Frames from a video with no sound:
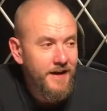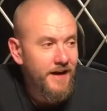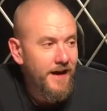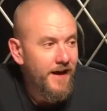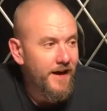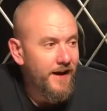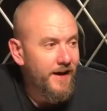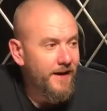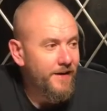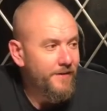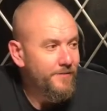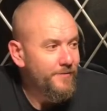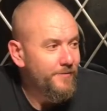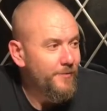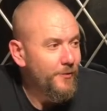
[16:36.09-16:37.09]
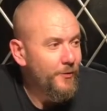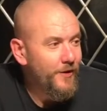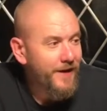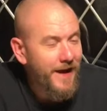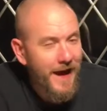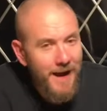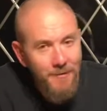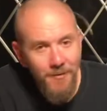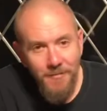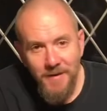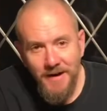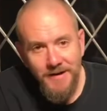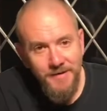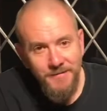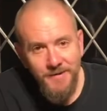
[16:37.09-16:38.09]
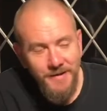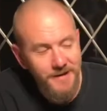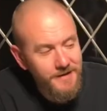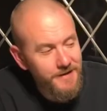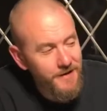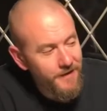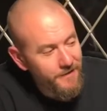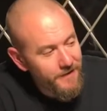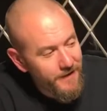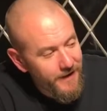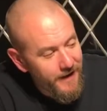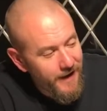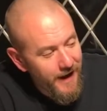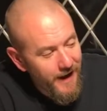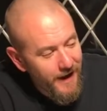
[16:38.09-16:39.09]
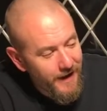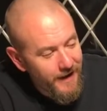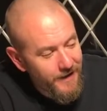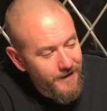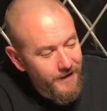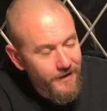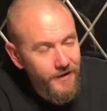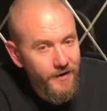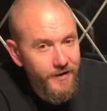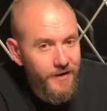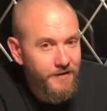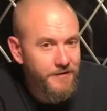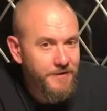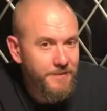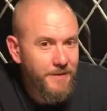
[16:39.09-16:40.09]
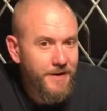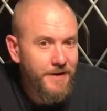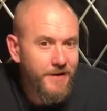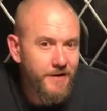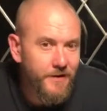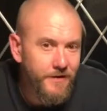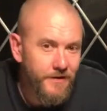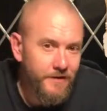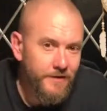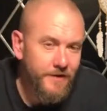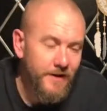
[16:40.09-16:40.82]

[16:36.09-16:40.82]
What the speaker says: All the cable management is lovely, and I know there has been a lot of